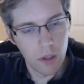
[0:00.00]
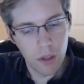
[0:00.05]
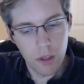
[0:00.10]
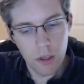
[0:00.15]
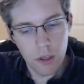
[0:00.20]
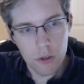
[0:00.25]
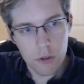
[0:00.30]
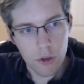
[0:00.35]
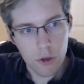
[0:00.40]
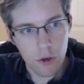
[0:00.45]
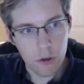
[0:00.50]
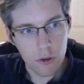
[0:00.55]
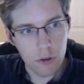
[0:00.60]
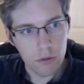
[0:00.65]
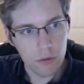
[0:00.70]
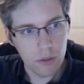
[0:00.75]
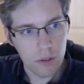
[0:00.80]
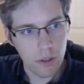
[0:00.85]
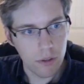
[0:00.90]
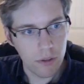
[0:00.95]
So,
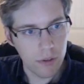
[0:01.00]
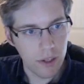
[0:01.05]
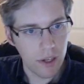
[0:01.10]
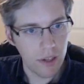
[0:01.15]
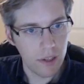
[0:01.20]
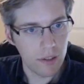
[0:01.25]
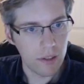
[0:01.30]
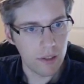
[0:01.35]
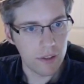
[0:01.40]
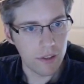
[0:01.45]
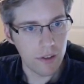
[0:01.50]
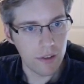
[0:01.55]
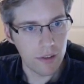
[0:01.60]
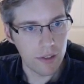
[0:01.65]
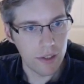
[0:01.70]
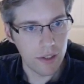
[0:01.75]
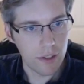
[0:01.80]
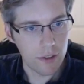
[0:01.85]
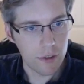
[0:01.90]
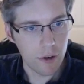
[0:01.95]
okay, let's go ahead and
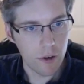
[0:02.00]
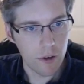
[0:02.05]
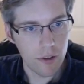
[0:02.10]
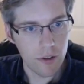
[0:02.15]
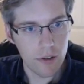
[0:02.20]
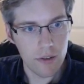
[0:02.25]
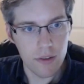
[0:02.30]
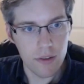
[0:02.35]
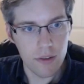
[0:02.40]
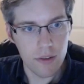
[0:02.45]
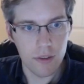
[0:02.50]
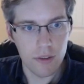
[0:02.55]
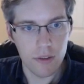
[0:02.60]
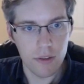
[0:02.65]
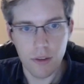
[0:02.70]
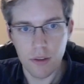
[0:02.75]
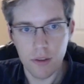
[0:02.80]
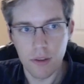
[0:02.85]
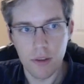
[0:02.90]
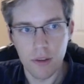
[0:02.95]
get started.
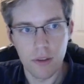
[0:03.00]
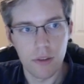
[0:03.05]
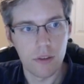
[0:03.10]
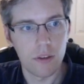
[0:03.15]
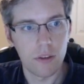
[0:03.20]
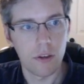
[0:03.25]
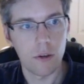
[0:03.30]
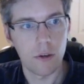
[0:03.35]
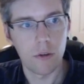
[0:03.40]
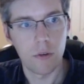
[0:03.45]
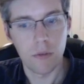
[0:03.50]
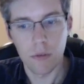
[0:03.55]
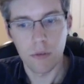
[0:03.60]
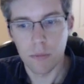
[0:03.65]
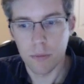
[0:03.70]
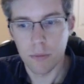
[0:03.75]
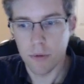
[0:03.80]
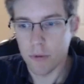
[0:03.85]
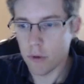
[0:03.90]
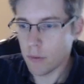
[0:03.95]
So we're
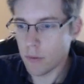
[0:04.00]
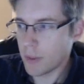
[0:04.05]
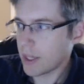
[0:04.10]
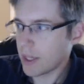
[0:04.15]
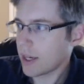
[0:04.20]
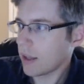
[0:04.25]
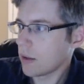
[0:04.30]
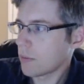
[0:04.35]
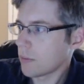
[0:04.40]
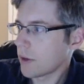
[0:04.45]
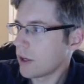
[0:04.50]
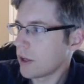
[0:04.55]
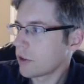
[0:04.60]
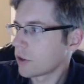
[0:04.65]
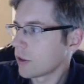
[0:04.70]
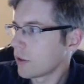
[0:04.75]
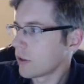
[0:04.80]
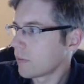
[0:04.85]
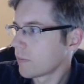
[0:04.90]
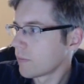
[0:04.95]
performing
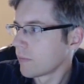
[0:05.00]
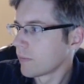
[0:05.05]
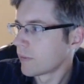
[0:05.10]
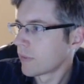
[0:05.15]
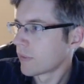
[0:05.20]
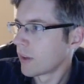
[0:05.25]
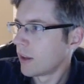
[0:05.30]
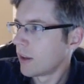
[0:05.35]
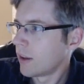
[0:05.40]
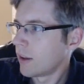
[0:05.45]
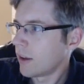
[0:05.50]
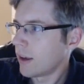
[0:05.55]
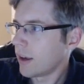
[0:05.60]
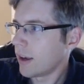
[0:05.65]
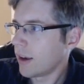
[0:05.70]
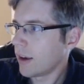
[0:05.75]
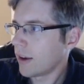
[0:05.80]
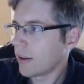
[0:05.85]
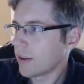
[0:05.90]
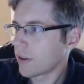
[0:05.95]
calibration,
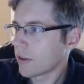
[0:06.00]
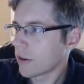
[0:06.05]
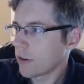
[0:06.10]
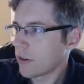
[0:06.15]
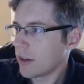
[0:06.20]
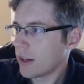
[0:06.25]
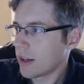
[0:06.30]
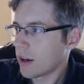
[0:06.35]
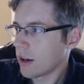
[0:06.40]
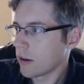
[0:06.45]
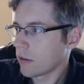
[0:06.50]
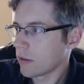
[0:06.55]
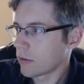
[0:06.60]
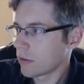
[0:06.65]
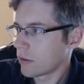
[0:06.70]
and it's already now